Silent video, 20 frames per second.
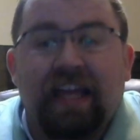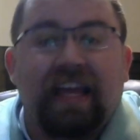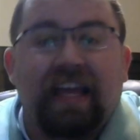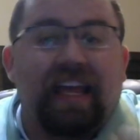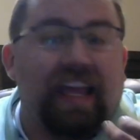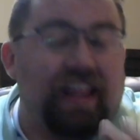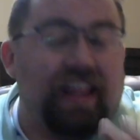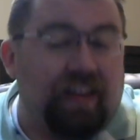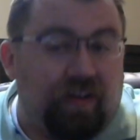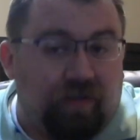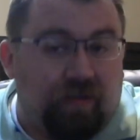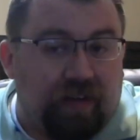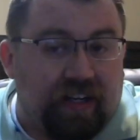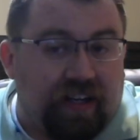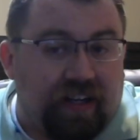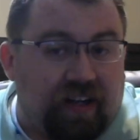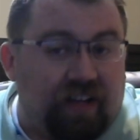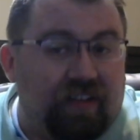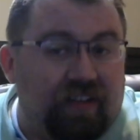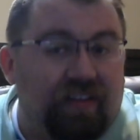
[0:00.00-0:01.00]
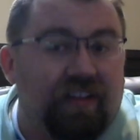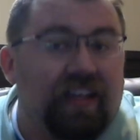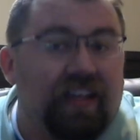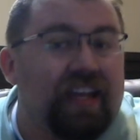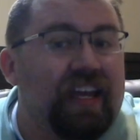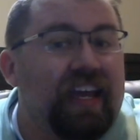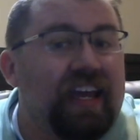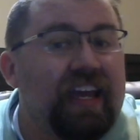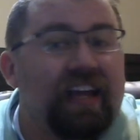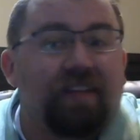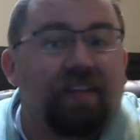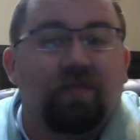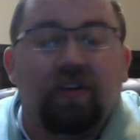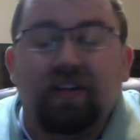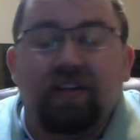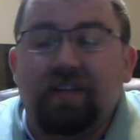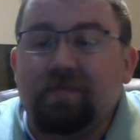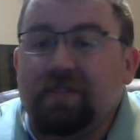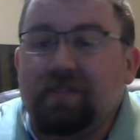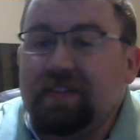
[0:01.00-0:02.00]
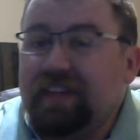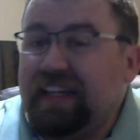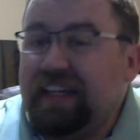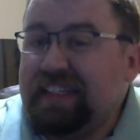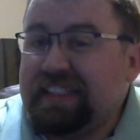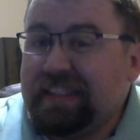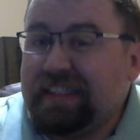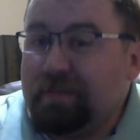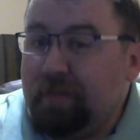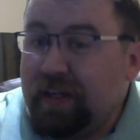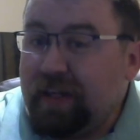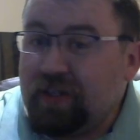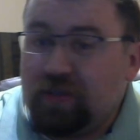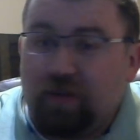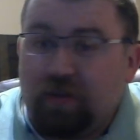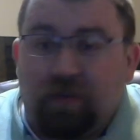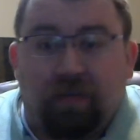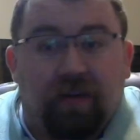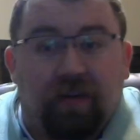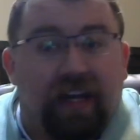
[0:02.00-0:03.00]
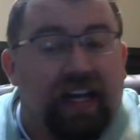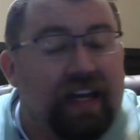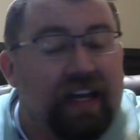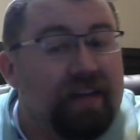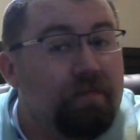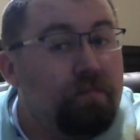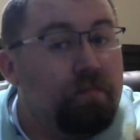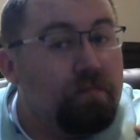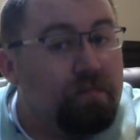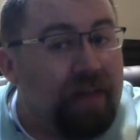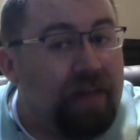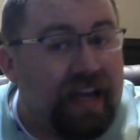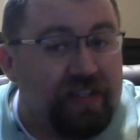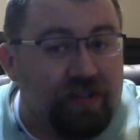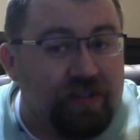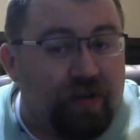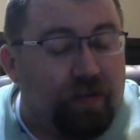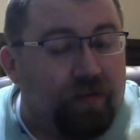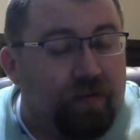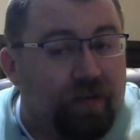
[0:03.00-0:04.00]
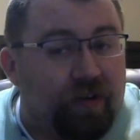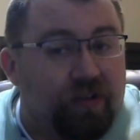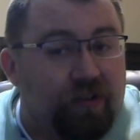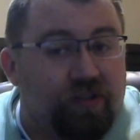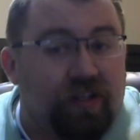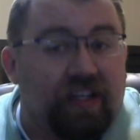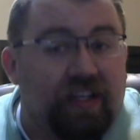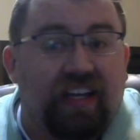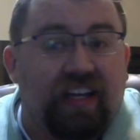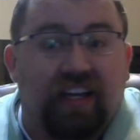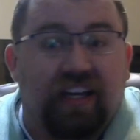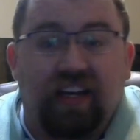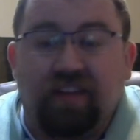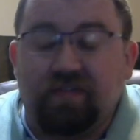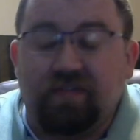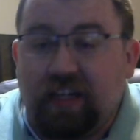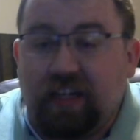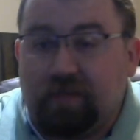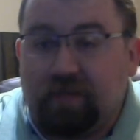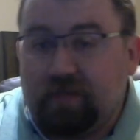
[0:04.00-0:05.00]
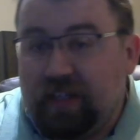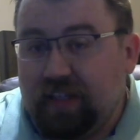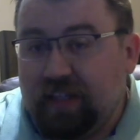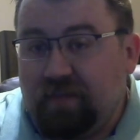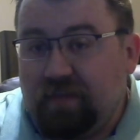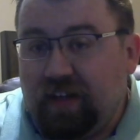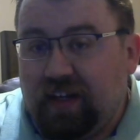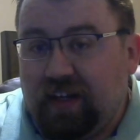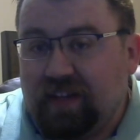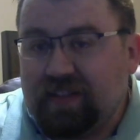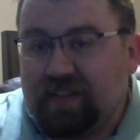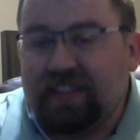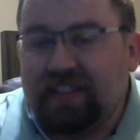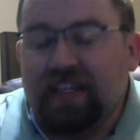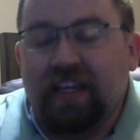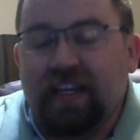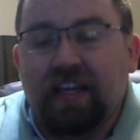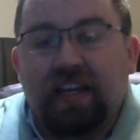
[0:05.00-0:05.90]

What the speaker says: Hello, one and all, and welcome to a special magical version of Top Deck Bots.